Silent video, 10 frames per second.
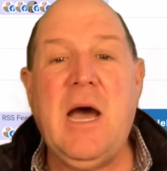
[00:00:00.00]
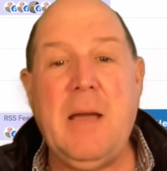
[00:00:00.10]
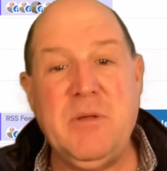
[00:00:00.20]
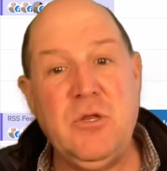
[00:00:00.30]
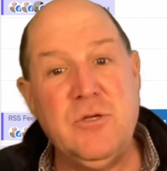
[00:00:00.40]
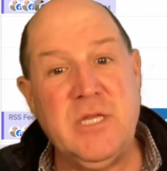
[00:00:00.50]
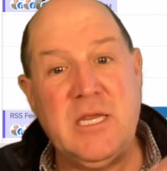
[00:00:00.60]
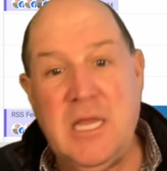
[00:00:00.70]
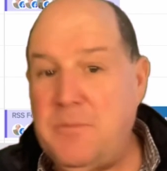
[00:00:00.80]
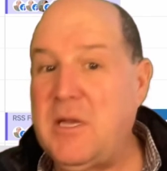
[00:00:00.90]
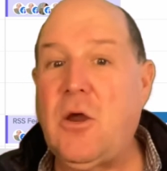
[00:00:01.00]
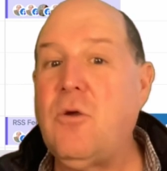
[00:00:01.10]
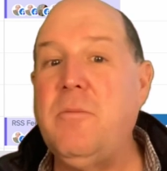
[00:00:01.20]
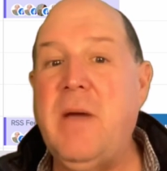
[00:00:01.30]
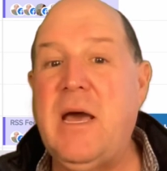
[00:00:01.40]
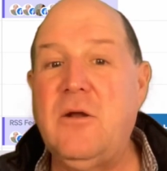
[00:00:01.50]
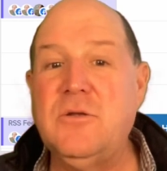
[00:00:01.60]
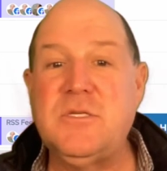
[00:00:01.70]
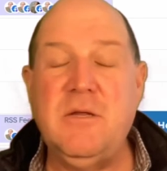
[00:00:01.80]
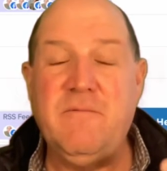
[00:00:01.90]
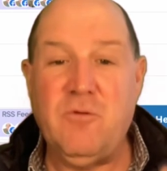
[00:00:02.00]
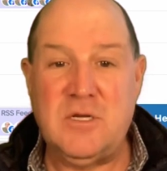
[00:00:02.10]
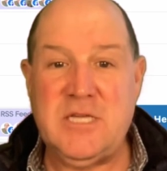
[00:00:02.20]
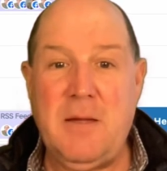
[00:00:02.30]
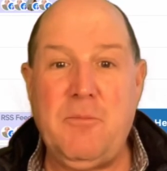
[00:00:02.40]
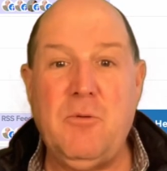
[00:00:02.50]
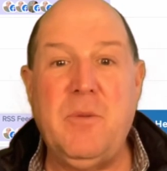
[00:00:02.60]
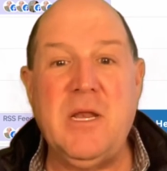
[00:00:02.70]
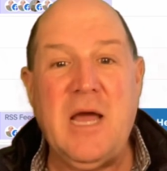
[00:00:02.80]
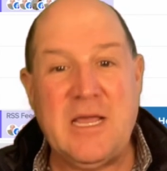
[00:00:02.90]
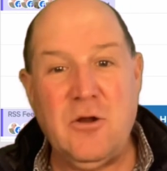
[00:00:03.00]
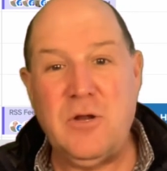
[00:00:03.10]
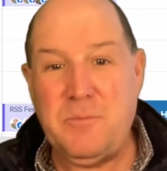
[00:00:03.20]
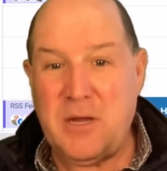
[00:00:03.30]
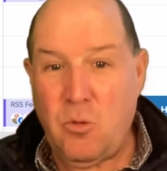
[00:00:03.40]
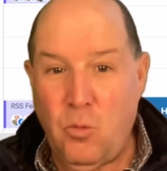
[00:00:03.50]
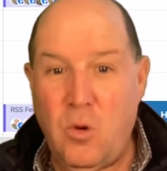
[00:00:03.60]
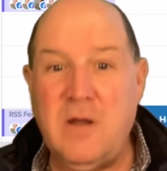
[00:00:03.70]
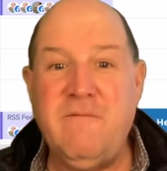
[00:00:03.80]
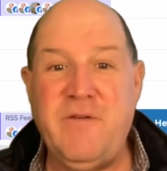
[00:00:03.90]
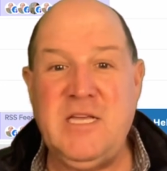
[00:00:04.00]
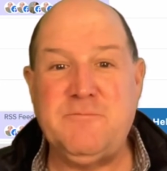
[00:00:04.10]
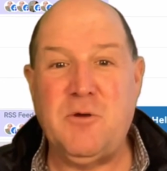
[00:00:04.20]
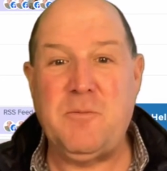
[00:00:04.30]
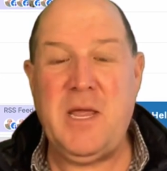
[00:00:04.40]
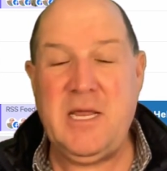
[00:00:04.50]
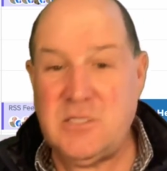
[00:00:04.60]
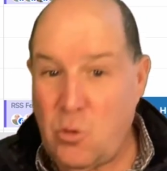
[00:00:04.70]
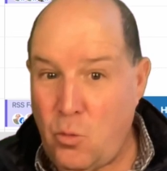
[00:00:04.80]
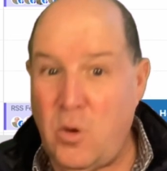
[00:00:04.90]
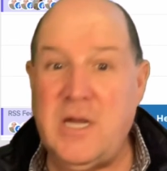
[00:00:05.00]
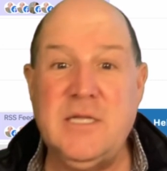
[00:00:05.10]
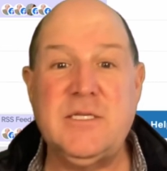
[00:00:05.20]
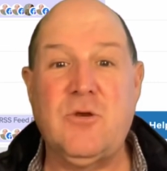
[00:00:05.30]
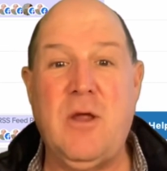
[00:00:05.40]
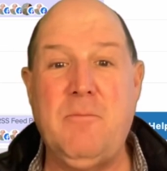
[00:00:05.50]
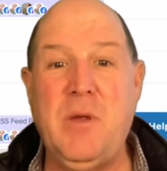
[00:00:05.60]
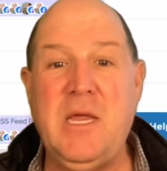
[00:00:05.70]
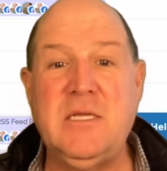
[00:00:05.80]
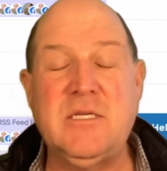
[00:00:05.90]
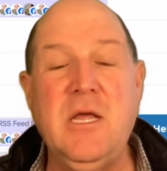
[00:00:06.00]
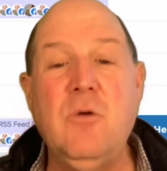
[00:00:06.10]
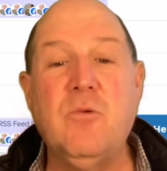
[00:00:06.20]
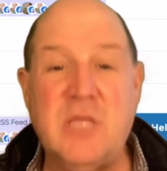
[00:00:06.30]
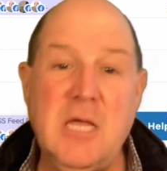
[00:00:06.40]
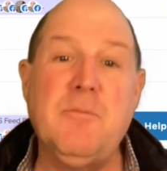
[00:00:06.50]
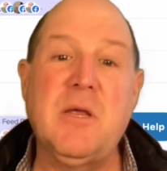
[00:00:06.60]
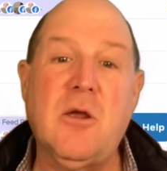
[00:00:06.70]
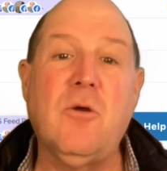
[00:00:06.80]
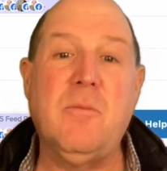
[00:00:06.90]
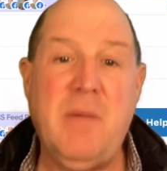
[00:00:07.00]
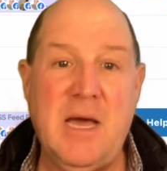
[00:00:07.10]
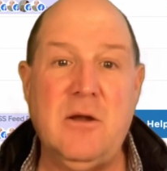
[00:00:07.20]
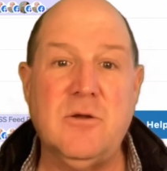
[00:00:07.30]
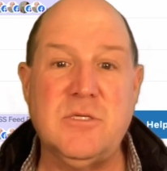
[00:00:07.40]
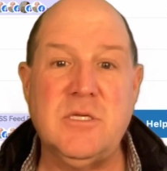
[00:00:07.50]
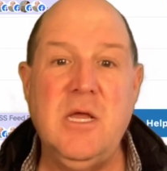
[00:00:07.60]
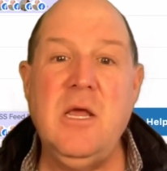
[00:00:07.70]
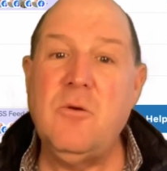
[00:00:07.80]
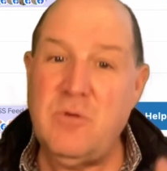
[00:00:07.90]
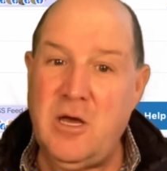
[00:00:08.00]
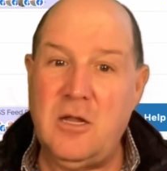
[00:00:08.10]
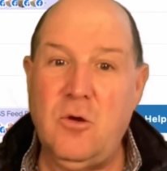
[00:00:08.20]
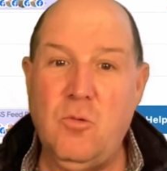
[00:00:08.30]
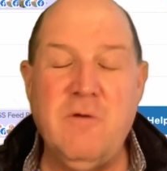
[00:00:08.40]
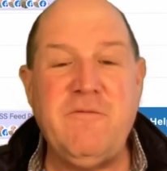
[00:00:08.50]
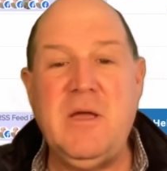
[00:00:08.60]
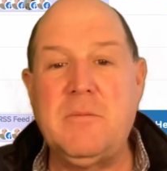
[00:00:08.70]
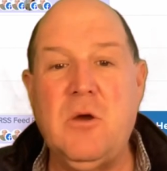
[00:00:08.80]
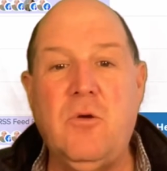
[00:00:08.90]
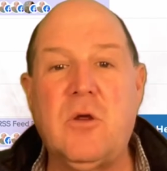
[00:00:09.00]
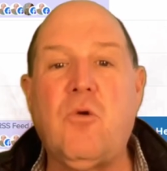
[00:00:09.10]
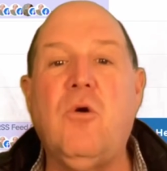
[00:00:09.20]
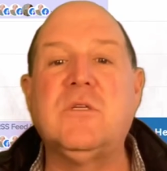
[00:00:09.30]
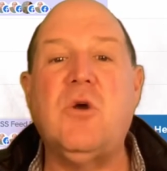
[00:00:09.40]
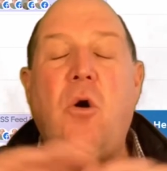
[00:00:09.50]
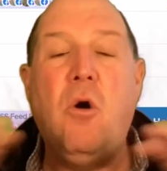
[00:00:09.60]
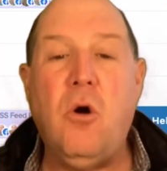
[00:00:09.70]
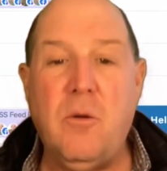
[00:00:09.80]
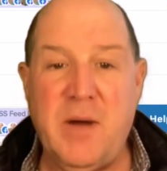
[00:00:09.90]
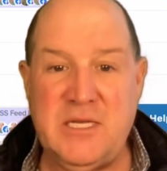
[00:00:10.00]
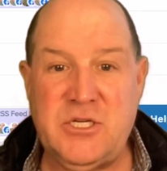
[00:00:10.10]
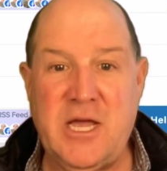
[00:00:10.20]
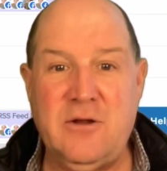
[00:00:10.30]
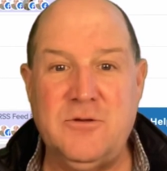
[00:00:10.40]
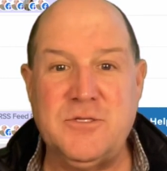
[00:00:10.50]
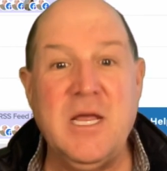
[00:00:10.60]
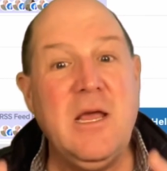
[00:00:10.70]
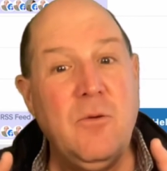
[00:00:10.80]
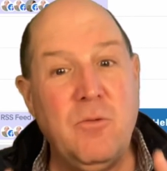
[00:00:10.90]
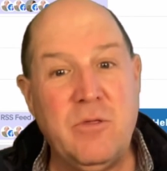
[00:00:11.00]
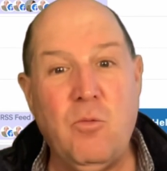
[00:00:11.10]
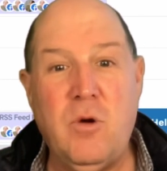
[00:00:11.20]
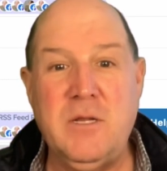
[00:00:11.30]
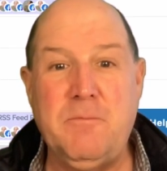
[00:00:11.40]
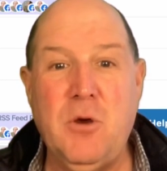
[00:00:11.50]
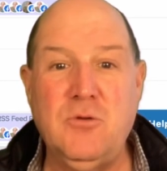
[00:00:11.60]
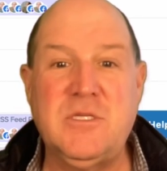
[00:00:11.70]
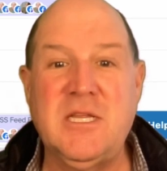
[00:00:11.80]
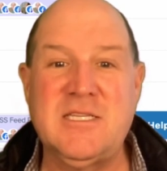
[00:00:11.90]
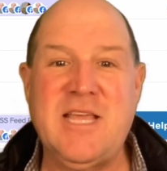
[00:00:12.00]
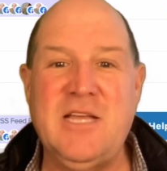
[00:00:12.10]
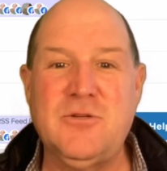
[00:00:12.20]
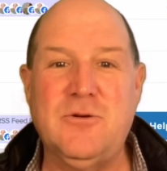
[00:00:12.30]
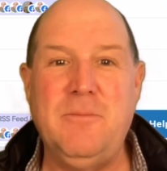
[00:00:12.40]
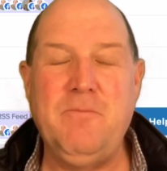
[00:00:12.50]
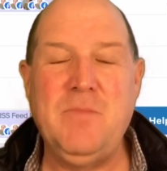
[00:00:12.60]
I've been using Keeping Current Matters, for example, but I can only pick one Facebook page, one Instagram page with Keeping Current Matters. With HelloWoofy, I'm going across all my channels with one posting schedule.